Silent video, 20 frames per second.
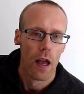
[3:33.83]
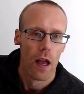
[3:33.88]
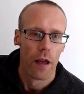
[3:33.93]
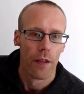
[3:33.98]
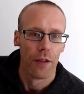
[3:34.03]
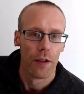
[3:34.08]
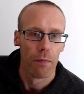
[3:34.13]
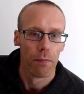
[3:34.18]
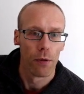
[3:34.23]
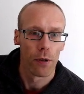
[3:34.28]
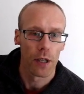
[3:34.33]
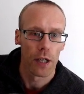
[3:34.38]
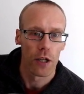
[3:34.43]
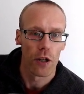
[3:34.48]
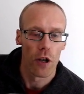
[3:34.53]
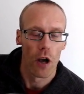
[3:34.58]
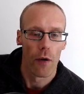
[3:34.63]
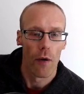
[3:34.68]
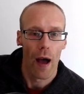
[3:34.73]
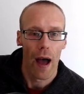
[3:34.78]
The plugin
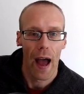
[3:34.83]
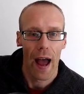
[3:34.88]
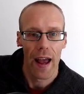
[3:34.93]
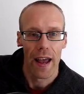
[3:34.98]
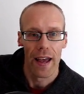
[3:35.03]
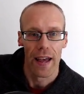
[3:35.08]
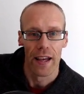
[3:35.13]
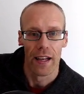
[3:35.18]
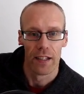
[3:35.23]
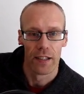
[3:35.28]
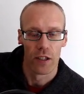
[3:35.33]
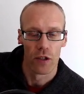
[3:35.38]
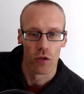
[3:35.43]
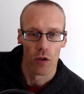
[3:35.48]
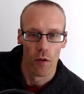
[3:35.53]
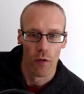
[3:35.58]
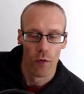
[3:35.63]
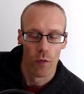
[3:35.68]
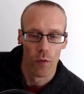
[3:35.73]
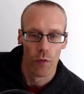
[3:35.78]
URI is the
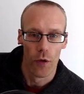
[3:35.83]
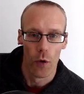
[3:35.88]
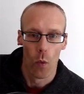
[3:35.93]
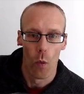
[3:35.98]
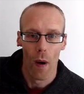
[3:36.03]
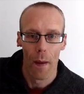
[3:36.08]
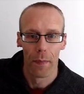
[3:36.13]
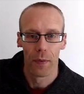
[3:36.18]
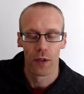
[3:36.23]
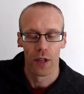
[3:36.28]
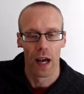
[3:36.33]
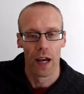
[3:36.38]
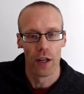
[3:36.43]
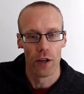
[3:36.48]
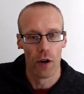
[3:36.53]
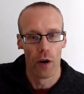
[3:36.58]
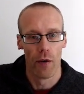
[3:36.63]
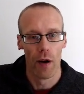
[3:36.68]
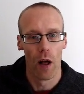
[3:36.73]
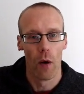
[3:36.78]
sort of the website
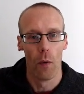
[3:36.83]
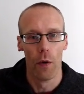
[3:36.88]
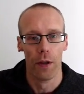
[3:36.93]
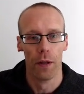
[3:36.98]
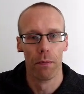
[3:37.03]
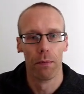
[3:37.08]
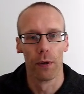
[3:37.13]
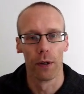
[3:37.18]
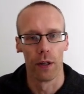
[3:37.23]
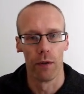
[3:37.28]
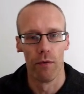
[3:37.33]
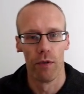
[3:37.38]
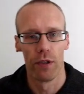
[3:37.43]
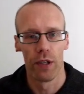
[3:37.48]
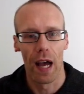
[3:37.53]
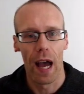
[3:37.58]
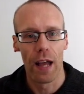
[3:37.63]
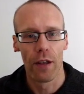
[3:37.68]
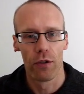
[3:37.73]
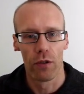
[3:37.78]
URL where the plugin
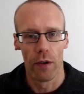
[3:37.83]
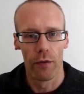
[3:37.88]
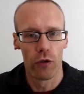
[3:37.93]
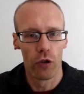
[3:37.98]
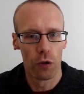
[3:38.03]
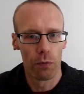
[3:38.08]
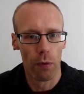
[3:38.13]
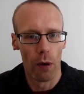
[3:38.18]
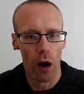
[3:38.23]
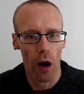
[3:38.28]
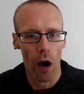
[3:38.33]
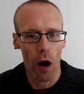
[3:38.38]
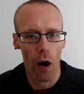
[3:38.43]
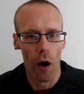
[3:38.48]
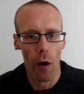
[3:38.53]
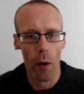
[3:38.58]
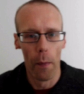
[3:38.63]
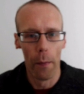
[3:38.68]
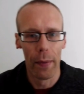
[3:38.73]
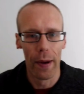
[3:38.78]
resides. So I've just put our
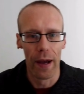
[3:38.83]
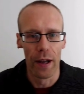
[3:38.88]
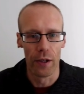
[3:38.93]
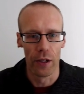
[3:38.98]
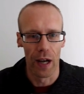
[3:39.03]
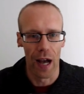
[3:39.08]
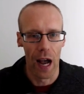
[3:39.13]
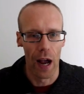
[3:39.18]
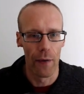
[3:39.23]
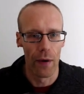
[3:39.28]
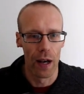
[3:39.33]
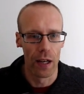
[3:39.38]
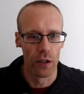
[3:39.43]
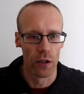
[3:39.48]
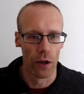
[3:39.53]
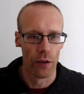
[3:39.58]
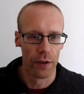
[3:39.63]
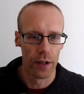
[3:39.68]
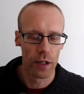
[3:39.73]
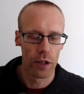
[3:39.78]
homepage at
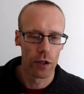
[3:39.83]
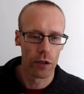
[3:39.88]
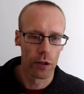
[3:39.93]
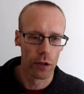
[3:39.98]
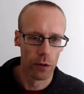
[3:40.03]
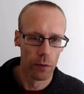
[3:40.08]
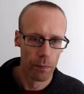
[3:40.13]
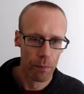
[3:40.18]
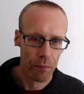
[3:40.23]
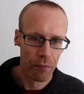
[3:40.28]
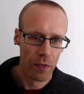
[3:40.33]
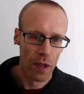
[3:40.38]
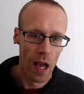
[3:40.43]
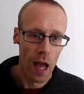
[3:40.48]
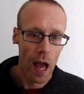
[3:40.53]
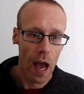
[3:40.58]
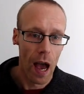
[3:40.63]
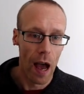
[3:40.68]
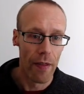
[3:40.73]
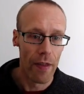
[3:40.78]
highrise.digital,
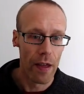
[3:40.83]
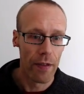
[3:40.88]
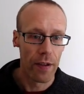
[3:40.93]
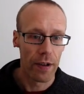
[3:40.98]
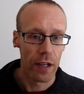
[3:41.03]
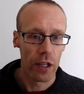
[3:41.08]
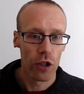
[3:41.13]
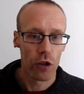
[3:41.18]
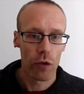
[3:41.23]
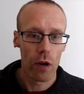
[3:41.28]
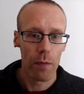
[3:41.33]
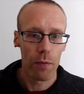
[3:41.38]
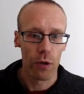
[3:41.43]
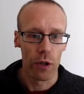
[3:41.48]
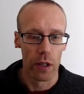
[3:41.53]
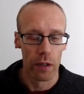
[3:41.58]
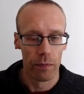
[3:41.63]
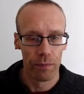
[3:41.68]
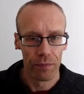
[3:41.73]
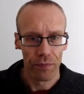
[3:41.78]
and then the
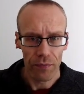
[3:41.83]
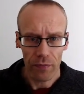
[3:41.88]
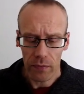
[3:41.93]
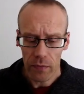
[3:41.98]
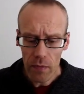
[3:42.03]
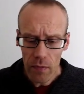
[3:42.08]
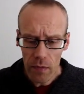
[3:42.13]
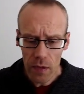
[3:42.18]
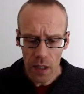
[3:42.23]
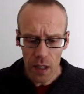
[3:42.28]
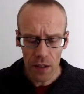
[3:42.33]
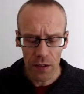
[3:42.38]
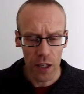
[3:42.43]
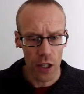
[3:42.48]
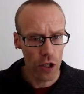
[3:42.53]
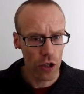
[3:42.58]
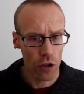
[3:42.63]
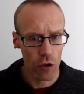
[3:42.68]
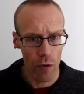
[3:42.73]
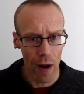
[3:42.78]
description
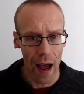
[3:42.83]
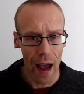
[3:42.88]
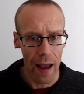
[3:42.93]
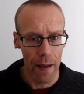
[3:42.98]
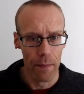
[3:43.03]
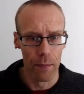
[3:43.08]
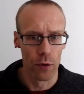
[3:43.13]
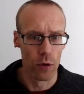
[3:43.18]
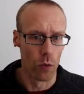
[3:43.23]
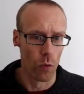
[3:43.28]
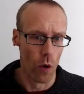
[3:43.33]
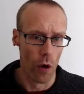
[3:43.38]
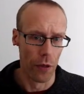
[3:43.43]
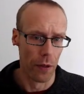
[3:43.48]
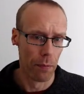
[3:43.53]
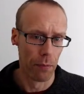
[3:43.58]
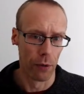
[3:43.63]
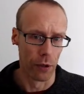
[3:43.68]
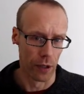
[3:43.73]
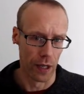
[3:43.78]
describes what the
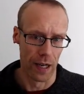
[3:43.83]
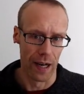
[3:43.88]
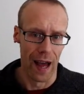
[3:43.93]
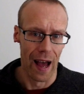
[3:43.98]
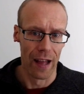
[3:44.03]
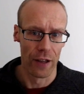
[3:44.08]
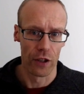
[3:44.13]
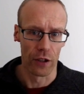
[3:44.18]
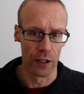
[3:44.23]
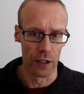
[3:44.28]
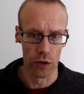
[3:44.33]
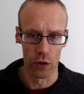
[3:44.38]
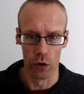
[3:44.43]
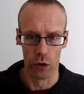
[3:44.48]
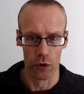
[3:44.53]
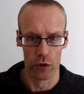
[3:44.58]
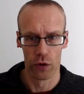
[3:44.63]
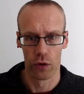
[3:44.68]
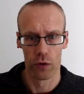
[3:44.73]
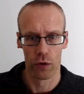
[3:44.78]
plugin actually
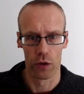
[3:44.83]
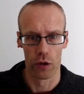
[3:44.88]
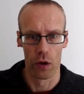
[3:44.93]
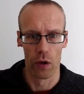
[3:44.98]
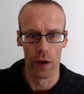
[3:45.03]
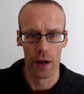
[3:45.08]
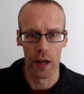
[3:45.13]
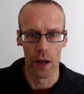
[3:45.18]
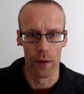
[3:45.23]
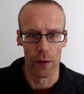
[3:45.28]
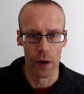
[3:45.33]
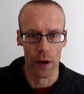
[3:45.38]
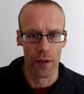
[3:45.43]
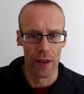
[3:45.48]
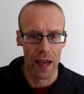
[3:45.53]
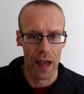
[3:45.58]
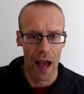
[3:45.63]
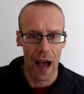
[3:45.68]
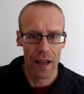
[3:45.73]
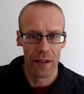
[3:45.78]
does. So here we've got
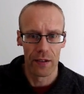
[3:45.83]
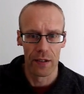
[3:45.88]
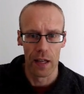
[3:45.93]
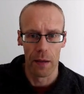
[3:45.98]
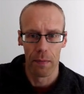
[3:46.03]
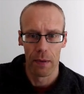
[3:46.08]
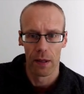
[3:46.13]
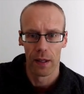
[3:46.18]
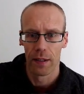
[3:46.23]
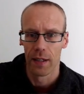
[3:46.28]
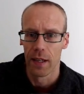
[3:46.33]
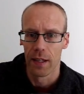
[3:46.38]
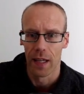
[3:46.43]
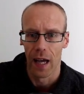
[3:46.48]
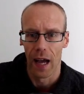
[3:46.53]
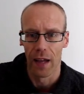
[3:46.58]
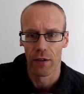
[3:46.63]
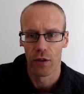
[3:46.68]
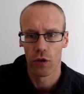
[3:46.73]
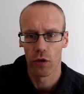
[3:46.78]
adds the ability to
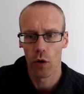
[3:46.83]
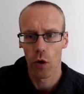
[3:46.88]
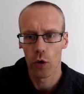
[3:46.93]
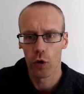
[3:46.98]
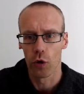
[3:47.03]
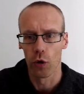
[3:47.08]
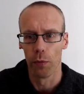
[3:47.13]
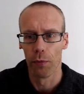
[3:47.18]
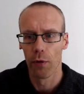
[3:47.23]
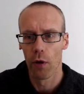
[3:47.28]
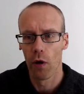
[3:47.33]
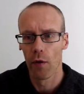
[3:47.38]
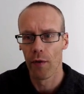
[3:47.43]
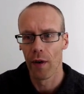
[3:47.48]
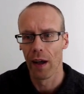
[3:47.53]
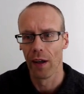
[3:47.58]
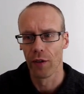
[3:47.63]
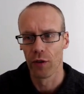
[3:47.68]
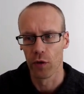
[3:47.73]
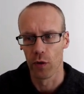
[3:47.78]
add social
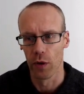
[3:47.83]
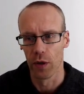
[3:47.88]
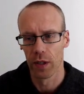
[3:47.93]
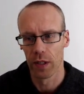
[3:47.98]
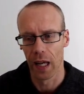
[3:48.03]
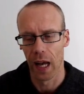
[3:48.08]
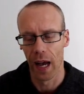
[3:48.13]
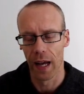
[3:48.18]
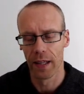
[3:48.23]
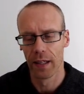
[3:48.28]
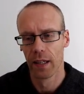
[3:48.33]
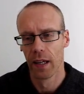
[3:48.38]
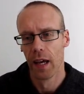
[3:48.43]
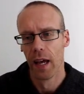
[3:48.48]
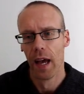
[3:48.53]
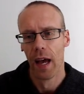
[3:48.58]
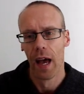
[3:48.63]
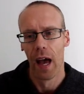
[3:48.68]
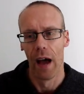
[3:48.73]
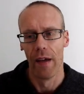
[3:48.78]
profiles to a site
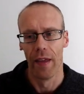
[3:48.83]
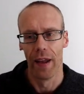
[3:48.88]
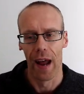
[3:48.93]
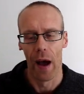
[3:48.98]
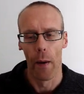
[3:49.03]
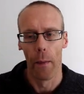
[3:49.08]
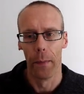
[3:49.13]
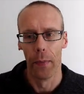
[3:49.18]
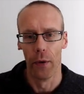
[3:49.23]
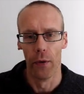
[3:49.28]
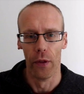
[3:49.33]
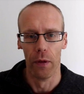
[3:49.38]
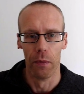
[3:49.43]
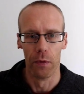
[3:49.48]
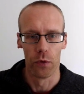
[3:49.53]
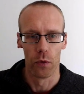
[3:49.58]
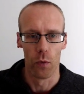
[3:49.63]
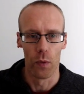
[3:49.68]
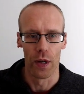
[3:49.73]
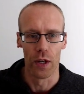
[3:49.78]
and then output them as
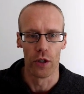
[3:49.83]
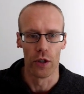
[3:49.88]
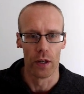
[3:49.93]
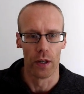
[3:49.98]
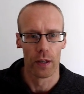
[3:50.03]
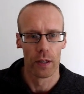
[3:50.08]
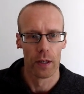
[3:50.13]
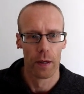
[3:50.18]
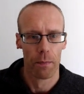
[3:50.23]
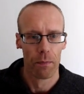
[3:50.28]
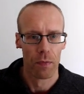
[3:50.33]
a widget.